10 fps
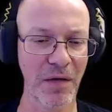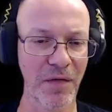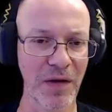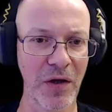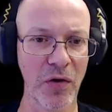
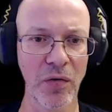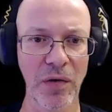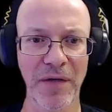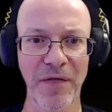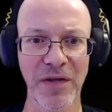
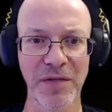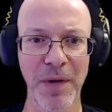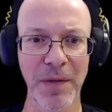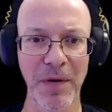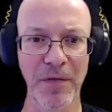video, if it's
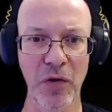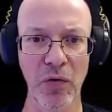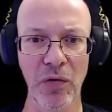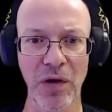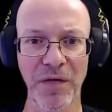
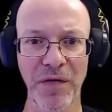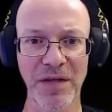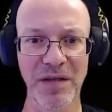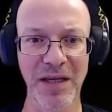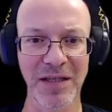pay-per-view, if
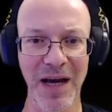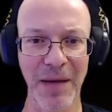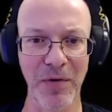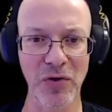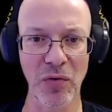it's
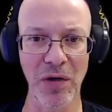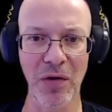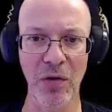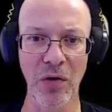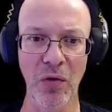subscribers
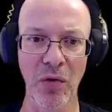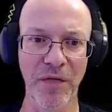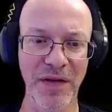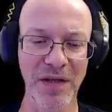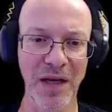only, or
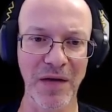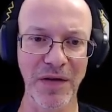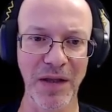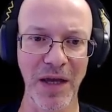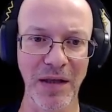if it's
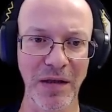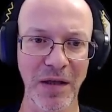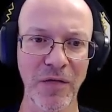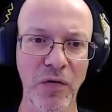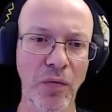NFT
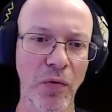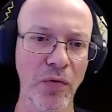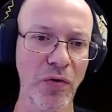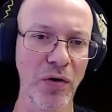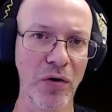gated. If you
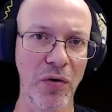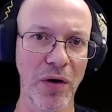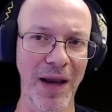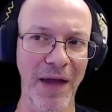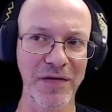want
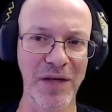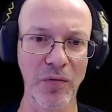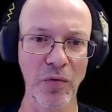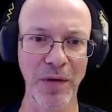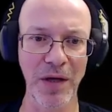your live
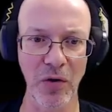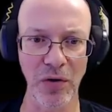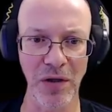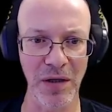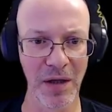stream to be
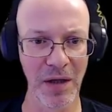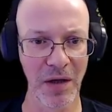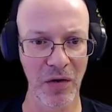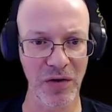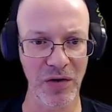recorded,
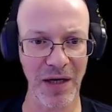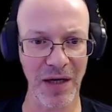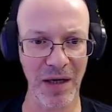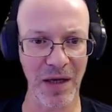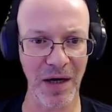you
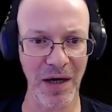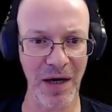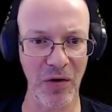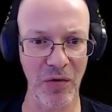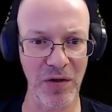check here,
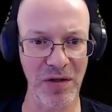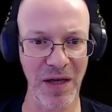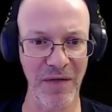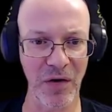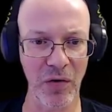click on
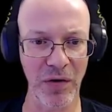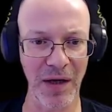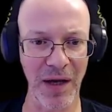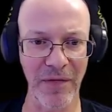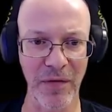save
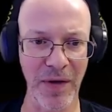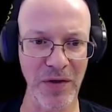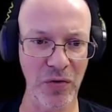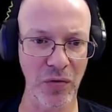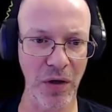recording.
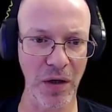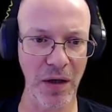Otherwise, you